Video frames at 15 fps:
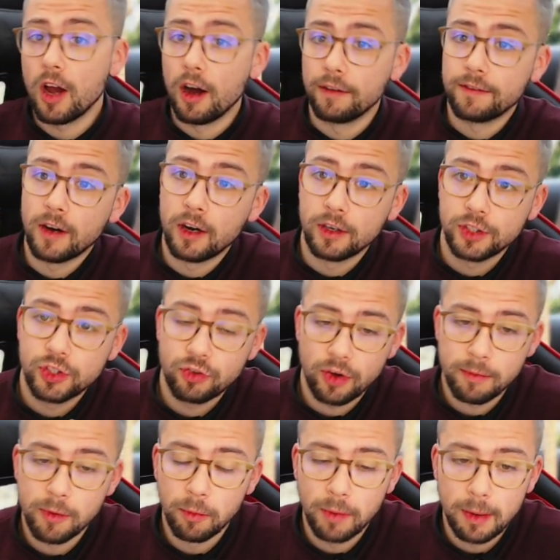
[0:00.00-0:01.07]
off our
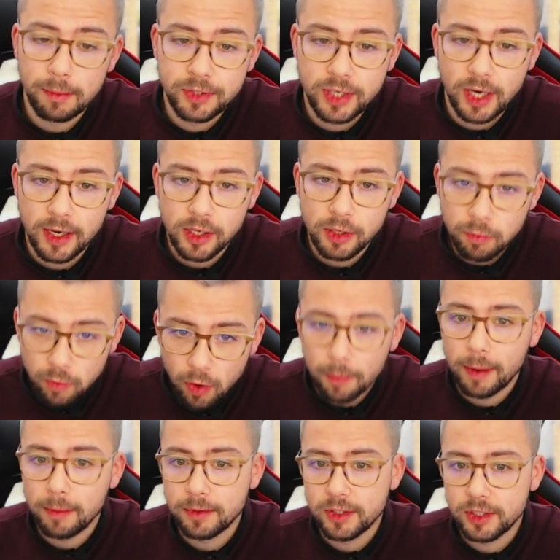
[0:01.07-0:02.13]
Stream Up website. You
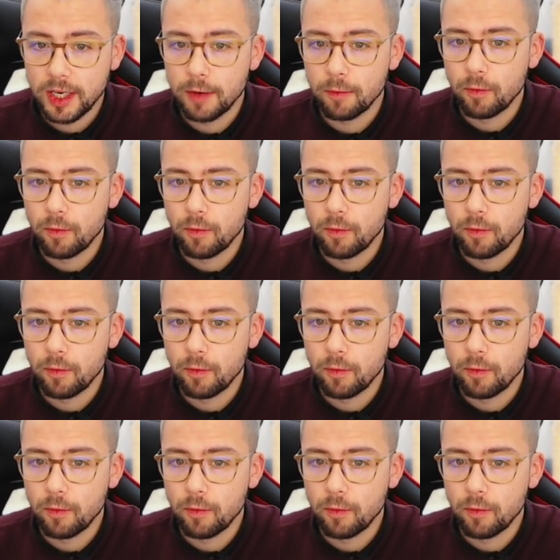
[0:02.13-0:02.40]
won't be able to see it